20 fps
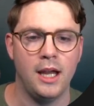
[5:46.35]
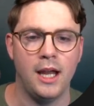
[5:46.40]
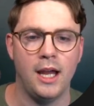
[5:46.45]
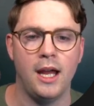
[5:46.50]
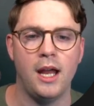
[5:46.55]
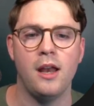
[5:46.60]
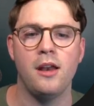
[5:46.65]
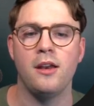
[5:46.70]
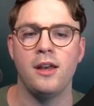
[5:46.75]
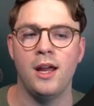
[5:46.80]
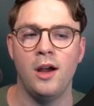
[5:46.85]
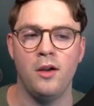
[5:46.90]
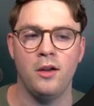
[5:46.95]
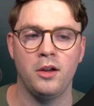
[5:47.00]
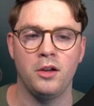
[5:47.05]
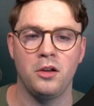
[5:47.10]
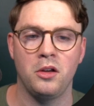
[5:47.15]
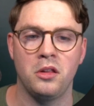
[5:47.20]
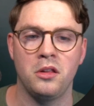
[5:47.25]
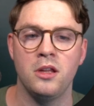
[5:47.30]
And now I'm
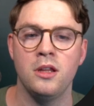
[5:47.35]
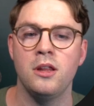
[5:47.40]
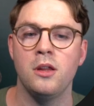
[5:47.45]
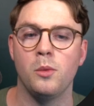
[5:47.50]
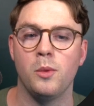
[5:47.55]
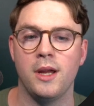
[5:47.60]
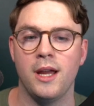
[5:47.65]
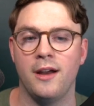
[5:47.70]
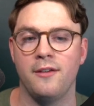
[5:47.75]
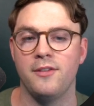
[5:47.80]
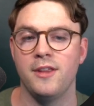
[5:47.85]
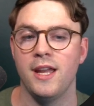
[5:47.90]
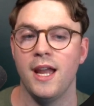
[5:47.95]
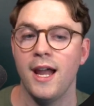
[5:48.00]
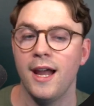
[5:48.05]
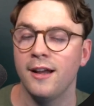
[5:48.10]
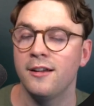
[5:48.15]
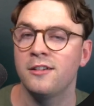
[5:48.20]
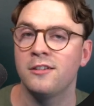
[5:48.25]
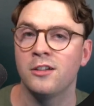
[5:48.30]
going to see that we have the
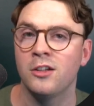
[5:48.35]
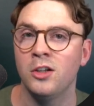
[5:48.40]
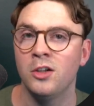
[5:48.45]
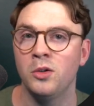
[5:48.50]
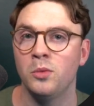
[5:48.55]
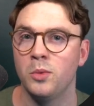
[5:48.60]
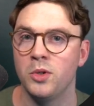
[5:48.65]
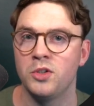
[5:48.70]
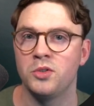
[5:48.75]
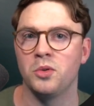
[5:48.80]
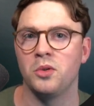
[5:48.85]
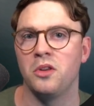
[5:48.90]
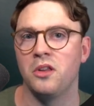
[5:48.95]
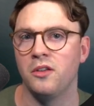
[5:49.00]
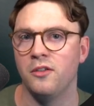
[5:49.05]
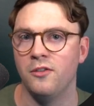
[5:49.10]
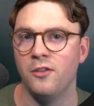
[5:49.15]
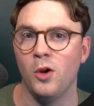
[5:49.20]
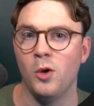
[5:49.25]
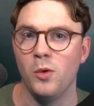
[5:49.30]
excellent, which was
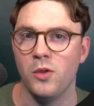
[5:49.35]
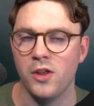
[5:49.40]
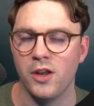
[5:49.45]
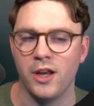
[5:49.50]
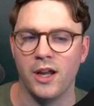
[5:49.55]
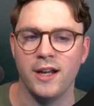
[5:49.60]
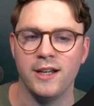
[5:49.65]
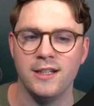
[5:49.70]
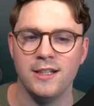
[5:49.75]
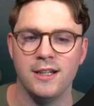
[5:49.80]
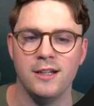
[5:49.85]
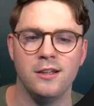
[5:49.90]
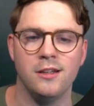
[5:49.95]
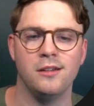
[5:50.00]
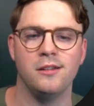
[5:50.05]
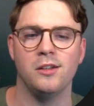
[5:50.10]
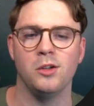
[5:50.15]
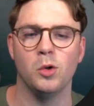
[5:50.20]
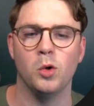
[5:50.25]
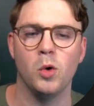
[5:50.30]
the vote that I did
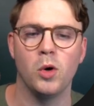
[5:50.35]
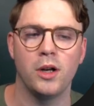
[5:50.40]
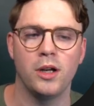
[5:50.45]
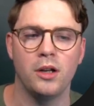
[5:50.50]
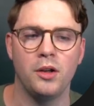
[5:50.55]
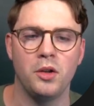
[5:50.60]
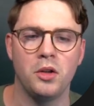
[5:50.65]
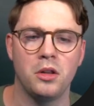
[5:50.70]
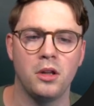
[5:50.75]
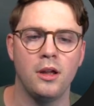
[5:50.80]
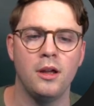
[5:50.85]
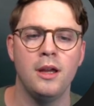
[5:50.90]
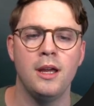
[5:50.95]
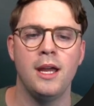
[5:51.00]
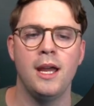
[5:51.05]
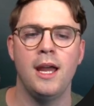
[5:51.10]
as the organizer,